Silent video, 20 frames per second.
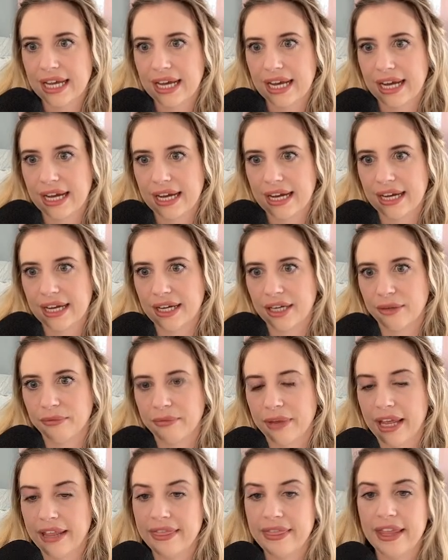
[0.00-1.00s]

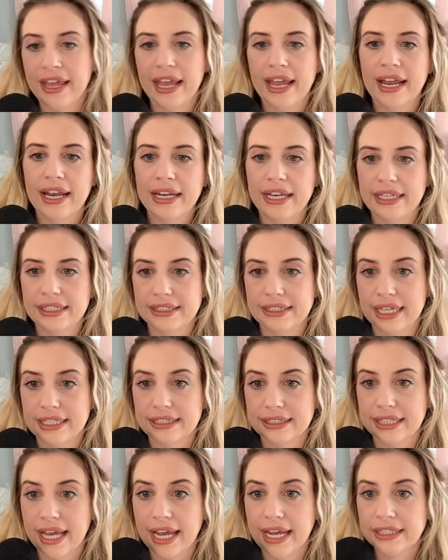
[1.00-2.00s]
And then he
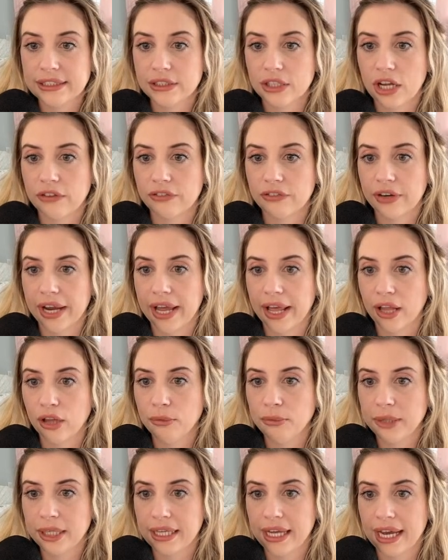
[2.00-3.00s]
says case law for
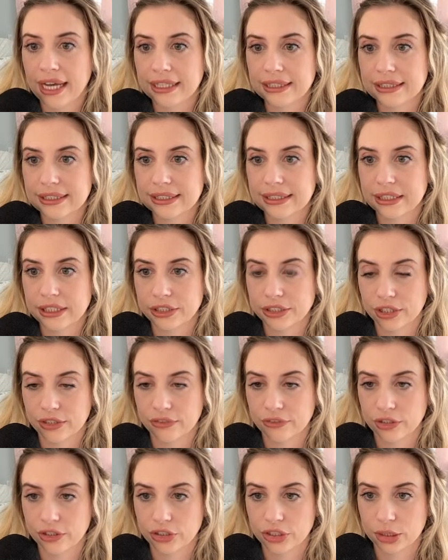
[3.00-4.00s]
LPS
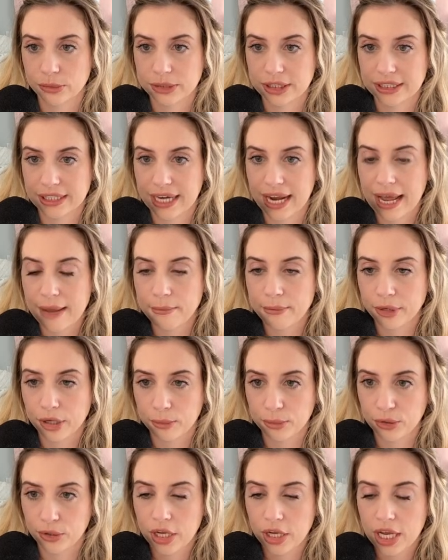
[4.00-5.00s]
conservatorships is
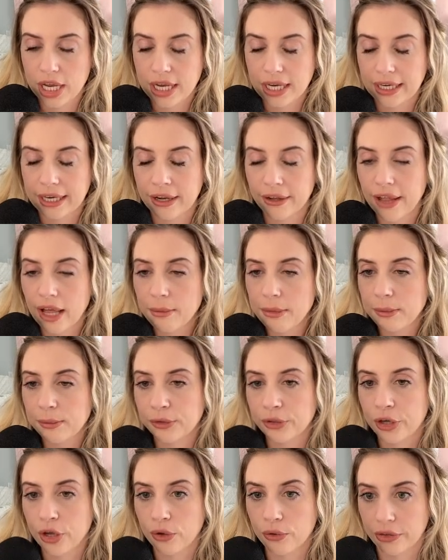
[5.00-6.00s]
inapplicable. Now, a lot of people
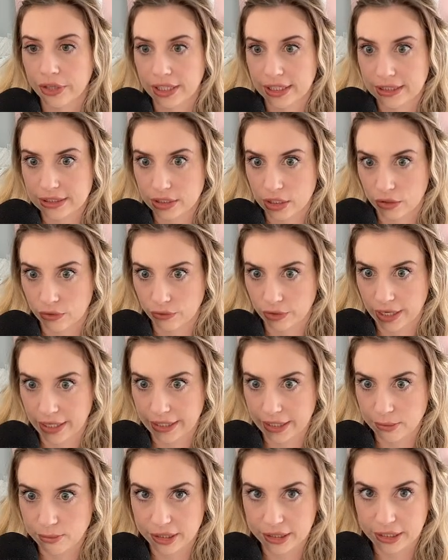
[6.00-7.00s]
know this
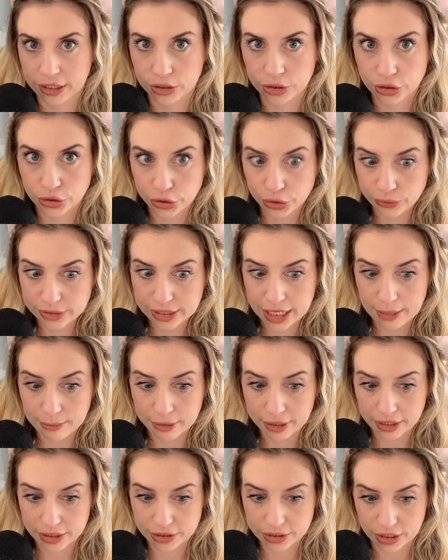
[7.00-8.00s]
already, but there's two types
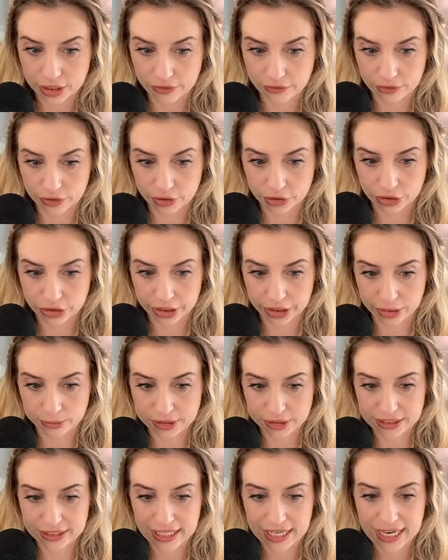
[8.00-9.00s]
of
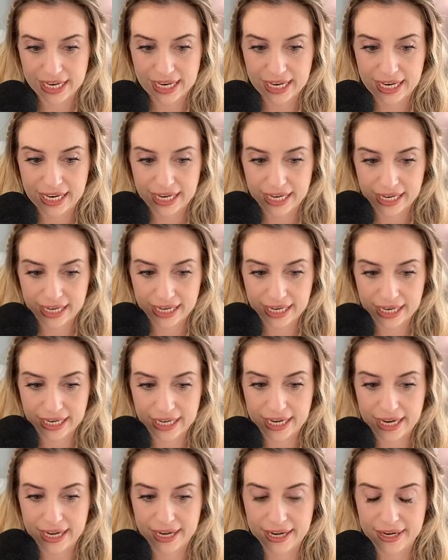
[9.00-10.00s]
conservatorships
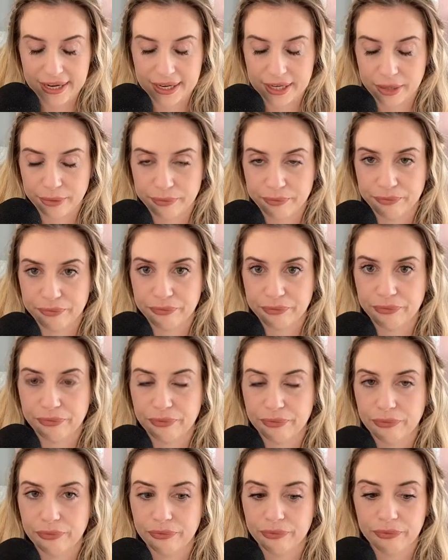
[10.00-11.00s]
in,
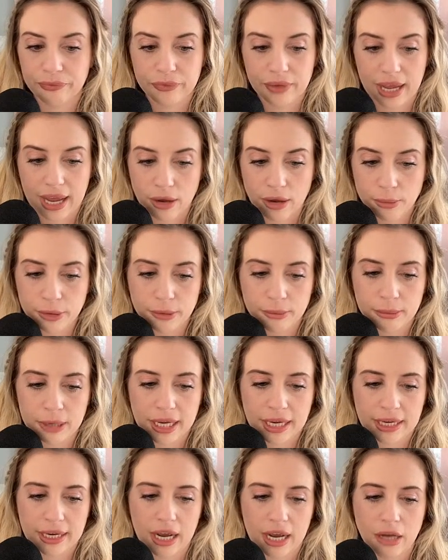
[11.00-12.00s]
I'll put
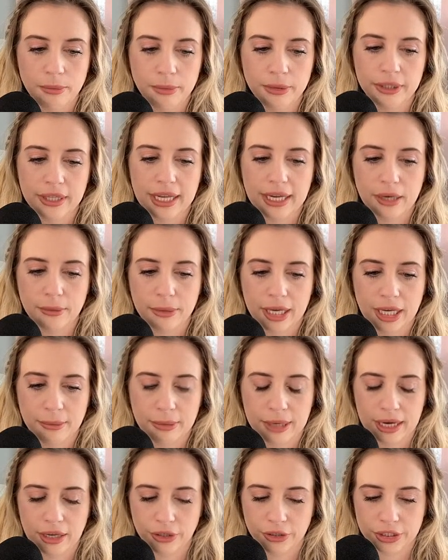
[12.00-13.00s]
like a
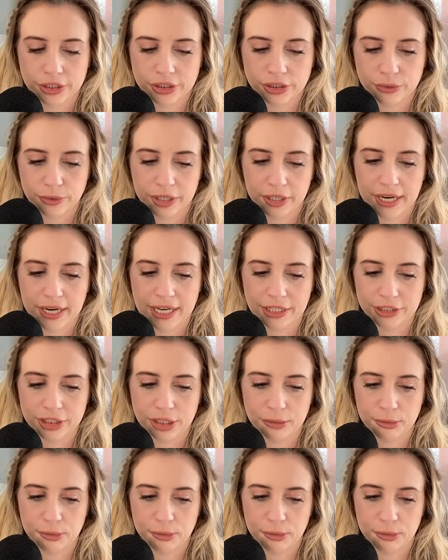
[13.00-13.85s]
PayPal or a Square Cash up